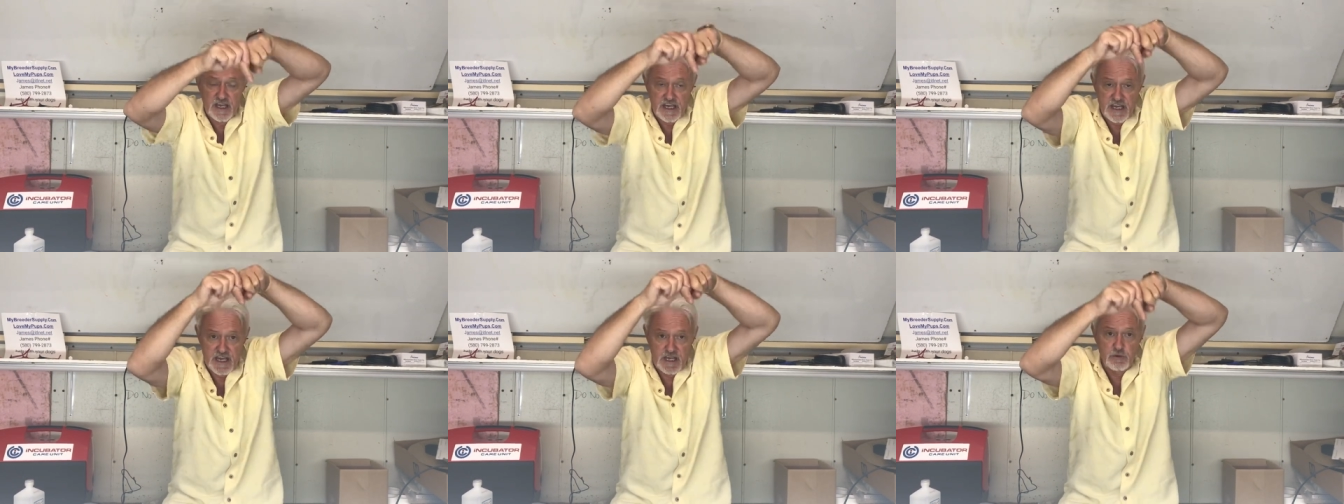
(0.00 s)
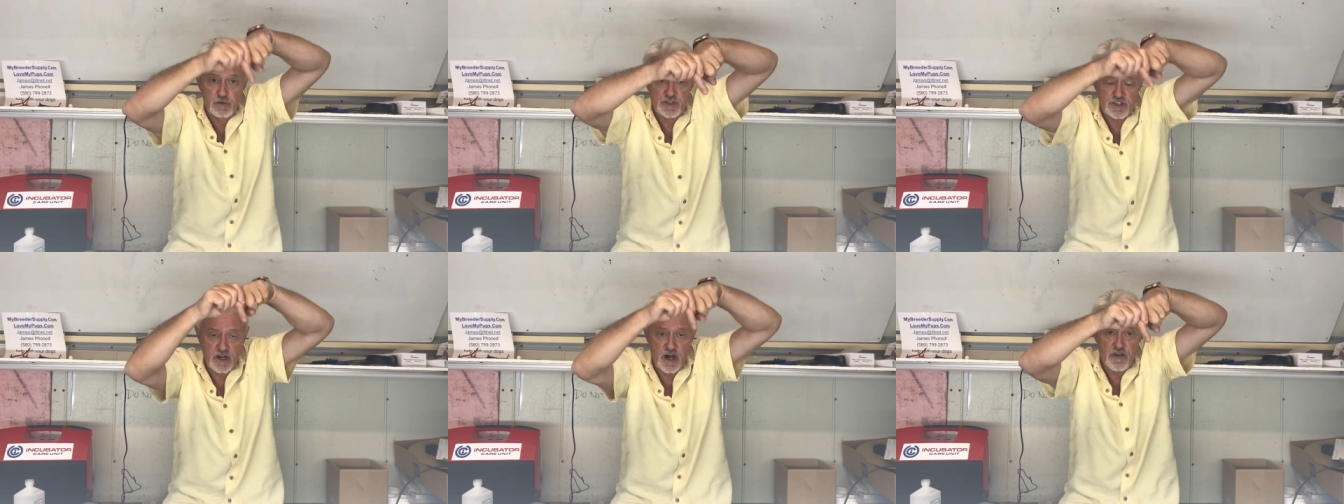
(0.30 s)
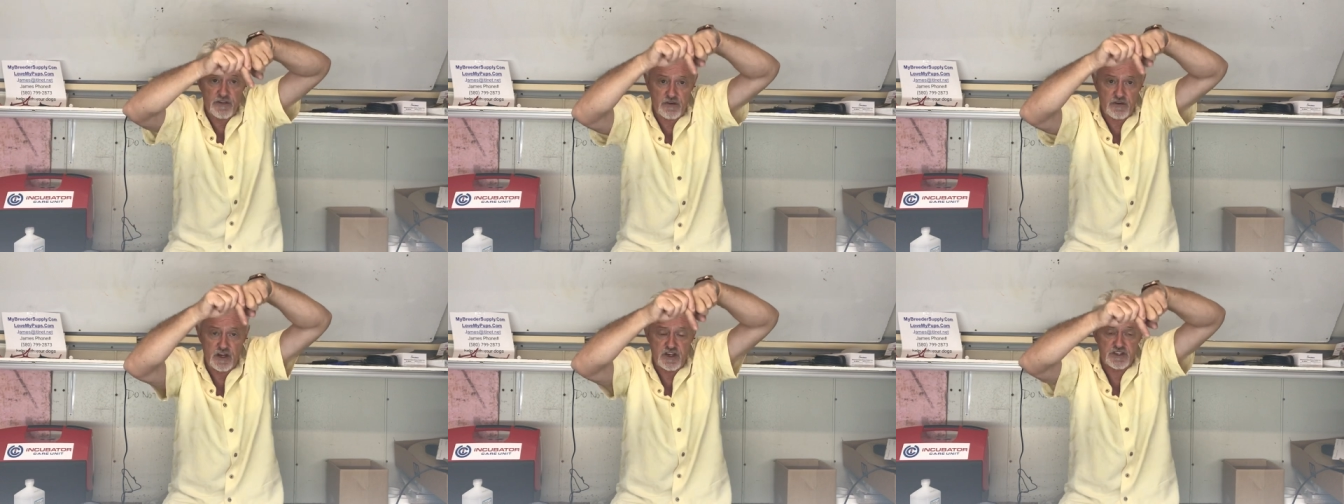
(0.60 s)
He will
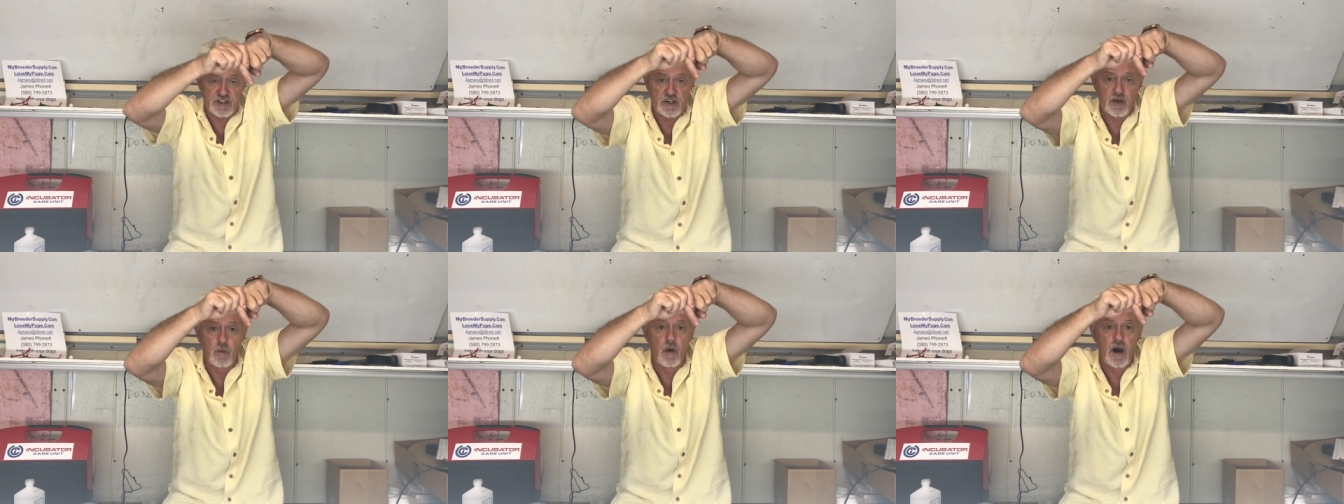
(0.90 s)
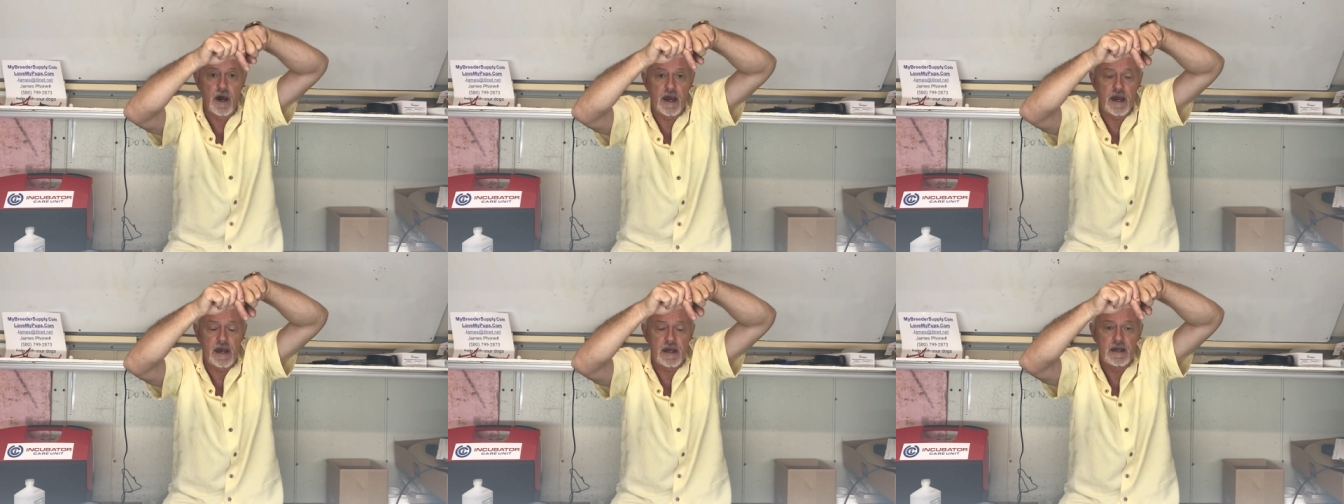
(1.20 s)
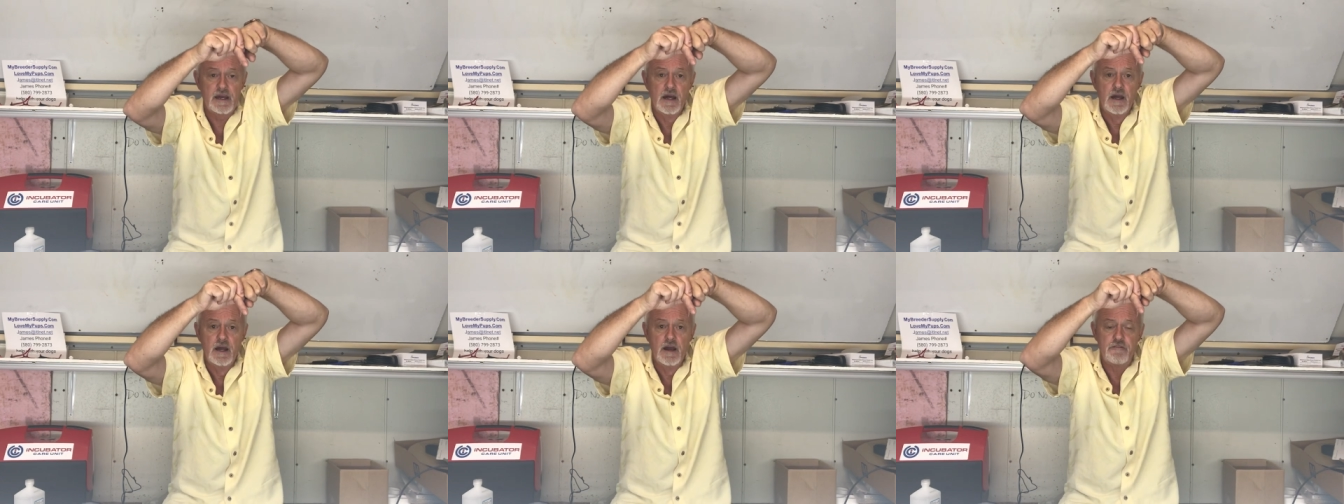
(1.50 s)
start thrusting
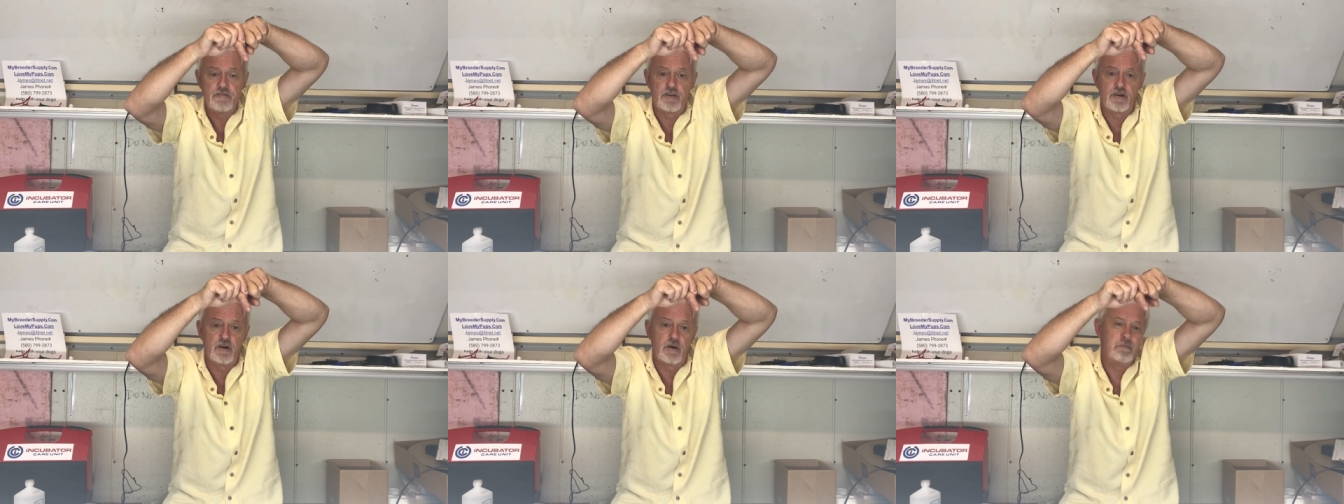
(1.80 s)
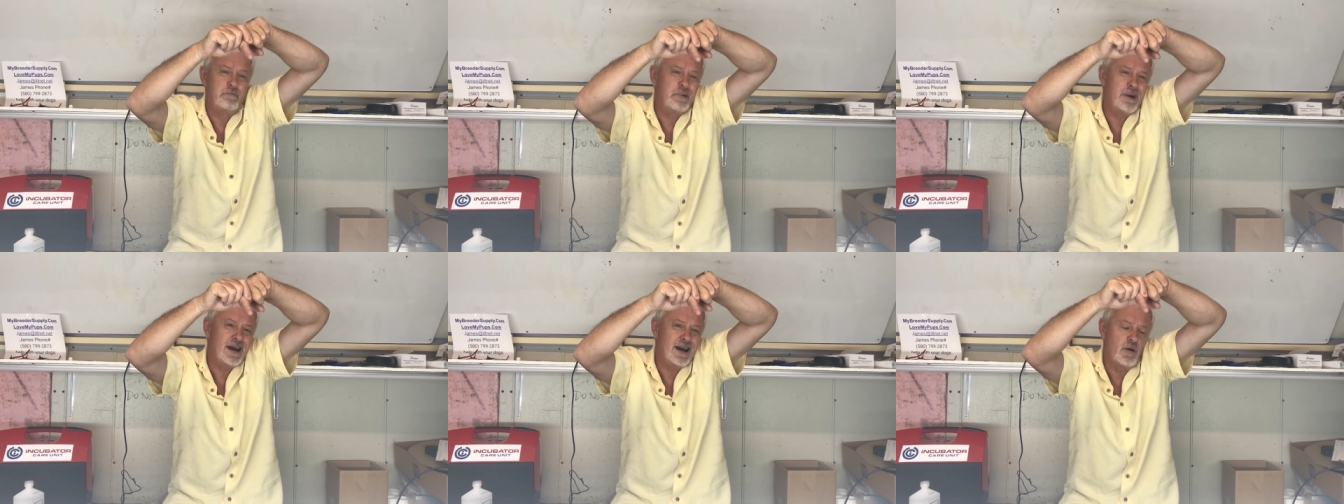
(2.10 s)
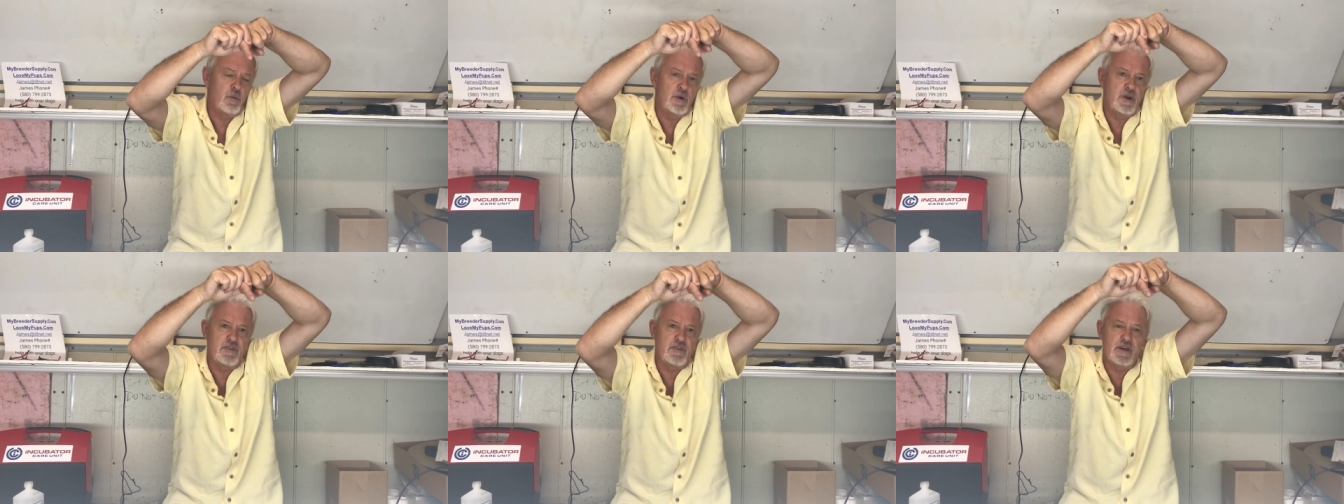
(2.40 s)
away for
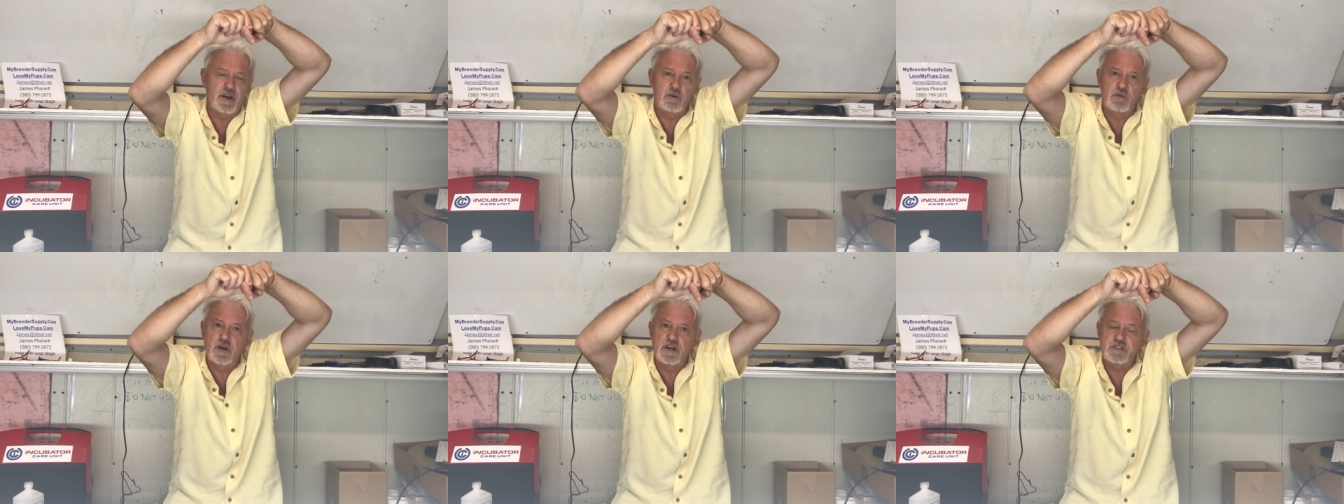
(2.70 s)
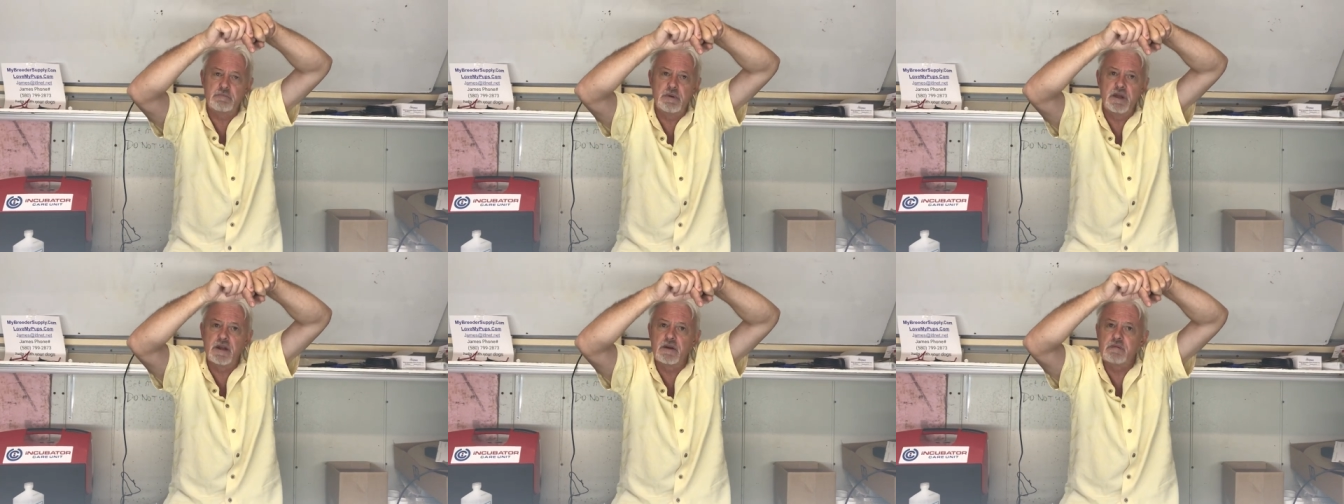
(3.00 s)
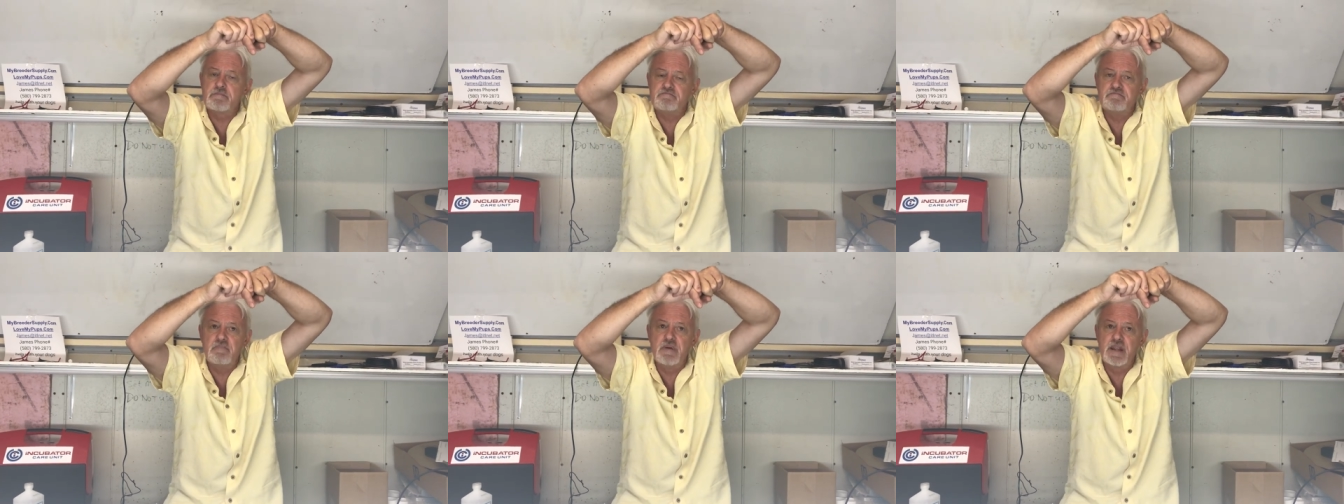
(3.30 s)
about, what do you think Russ,
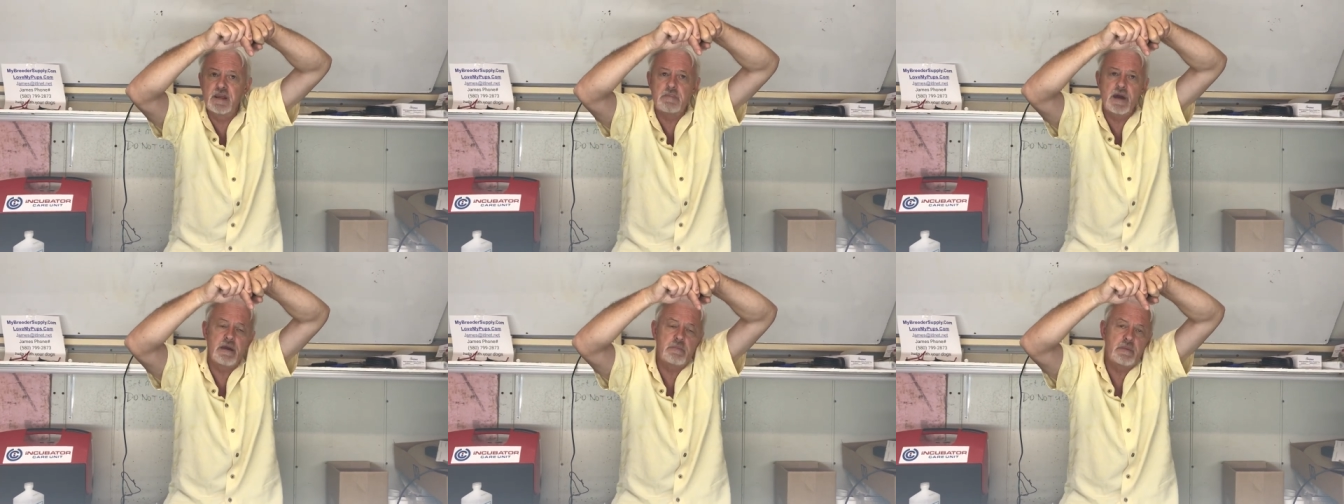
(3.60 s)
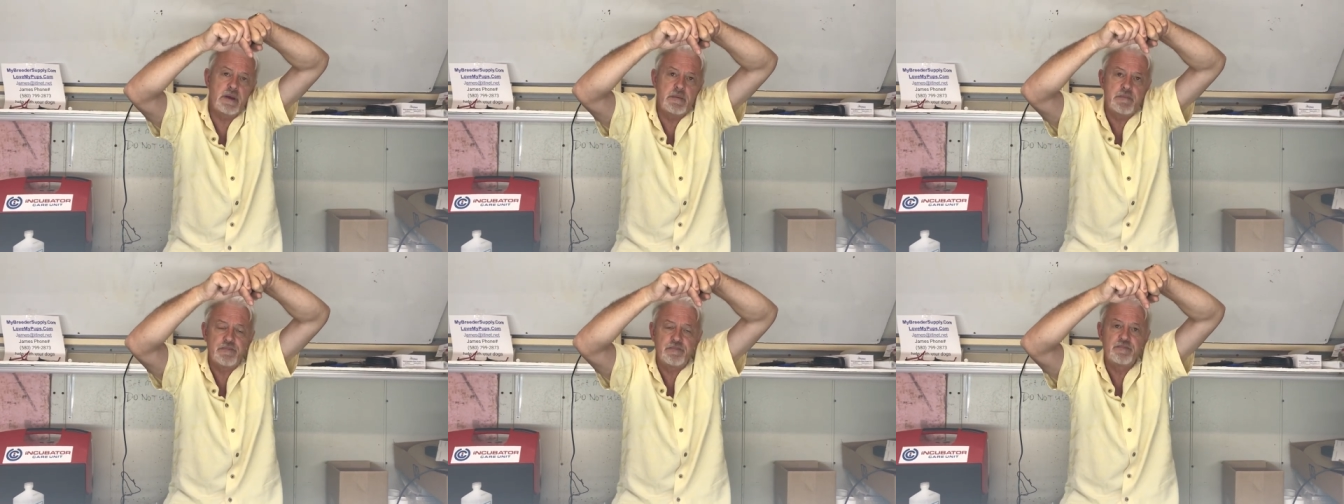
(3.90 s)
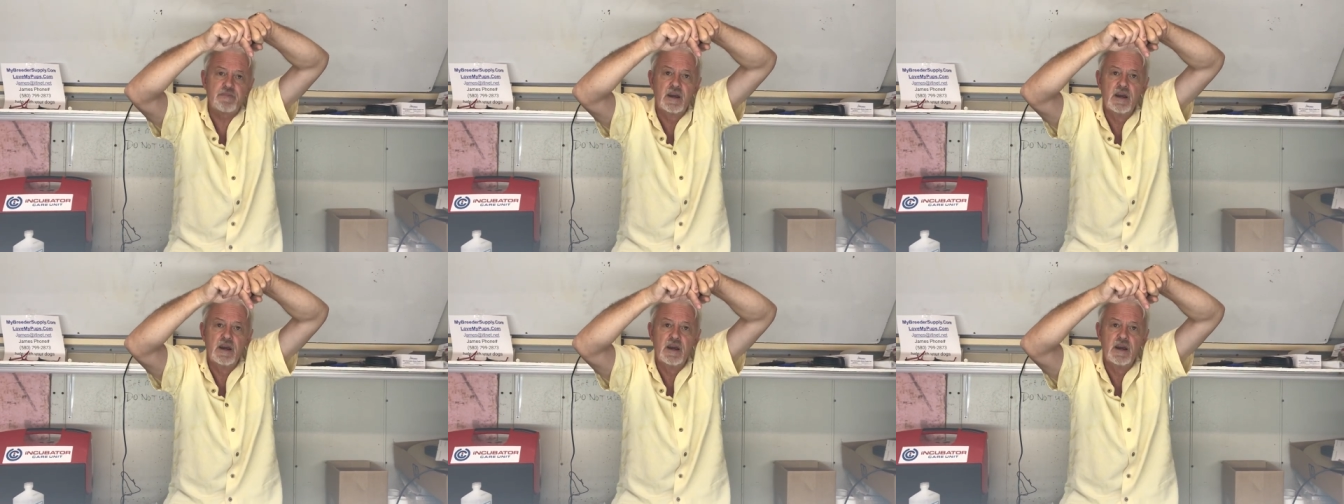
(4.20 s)
minute, minute maybe?